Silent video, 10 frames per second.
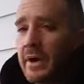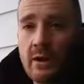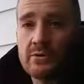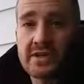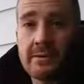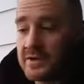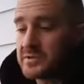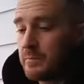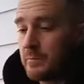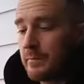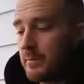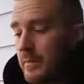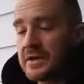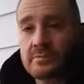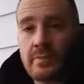but I would say much
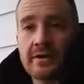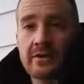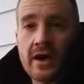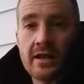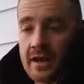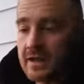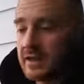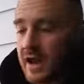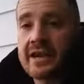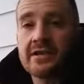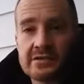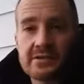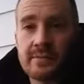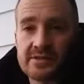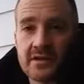much better. I, I, I could
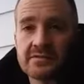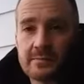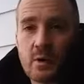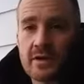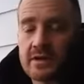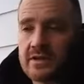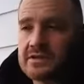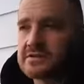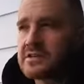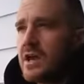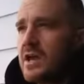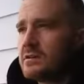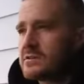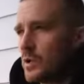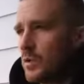see myself smoking this
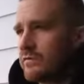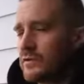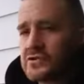stove